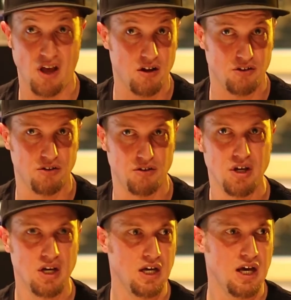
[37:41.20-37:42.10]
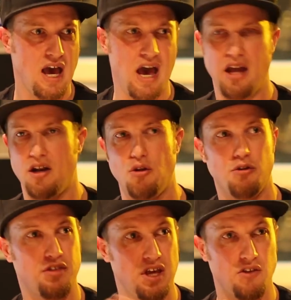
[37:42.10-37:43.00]
how to
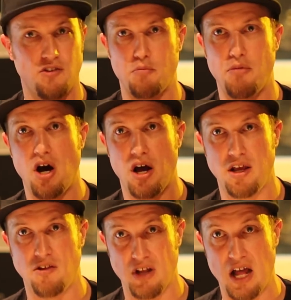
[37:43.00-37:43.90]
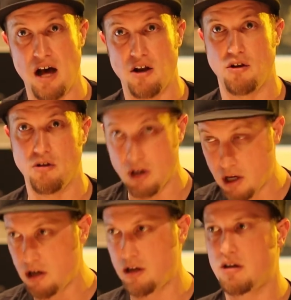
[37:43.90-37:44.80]
handle things at parties and how to
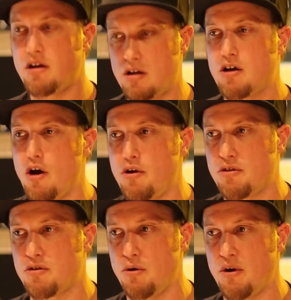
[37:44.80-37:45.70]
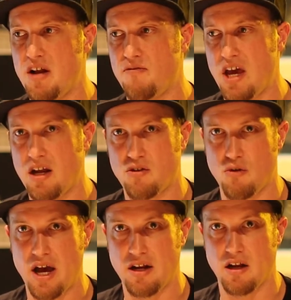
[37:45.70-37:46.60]
go through an event,
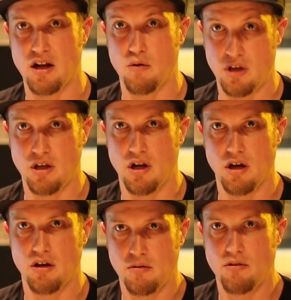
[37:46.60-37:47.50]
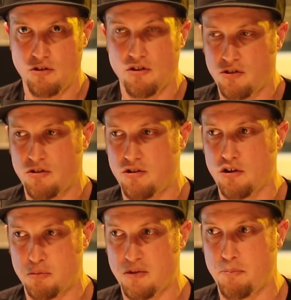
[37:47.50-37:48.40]
right? And, you know,
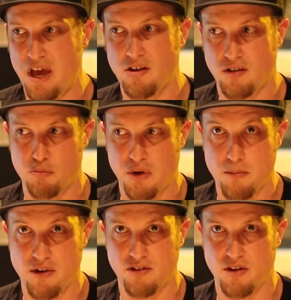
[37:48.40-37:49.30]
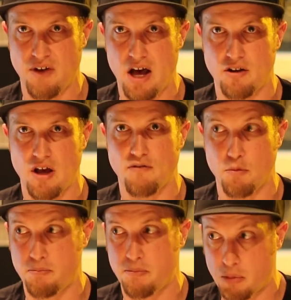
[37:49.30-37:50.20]
just the basic premise of how to have
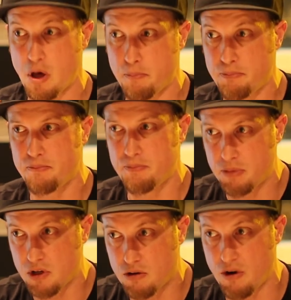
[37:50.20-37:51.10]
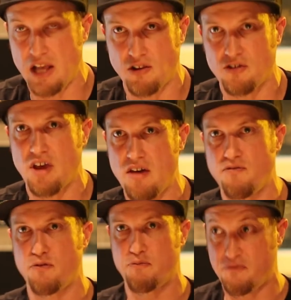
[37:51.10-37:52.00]
a great,
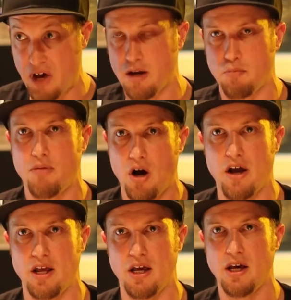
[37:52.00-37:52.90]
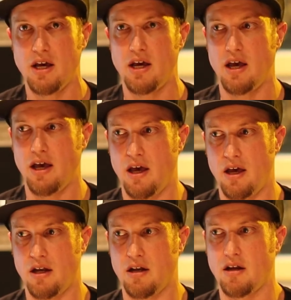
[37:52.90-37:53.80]
safe, fun party.
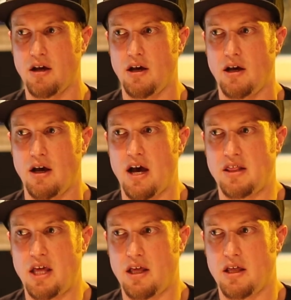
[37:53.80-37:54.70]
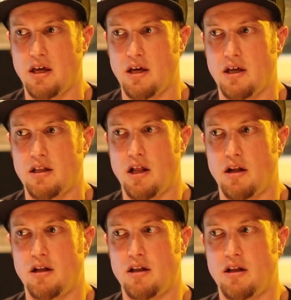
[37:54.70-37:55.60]
And I think
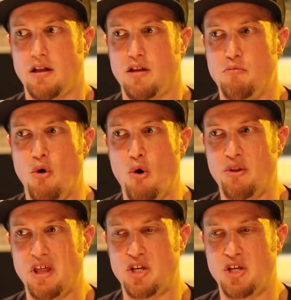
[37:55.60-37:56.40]
the more the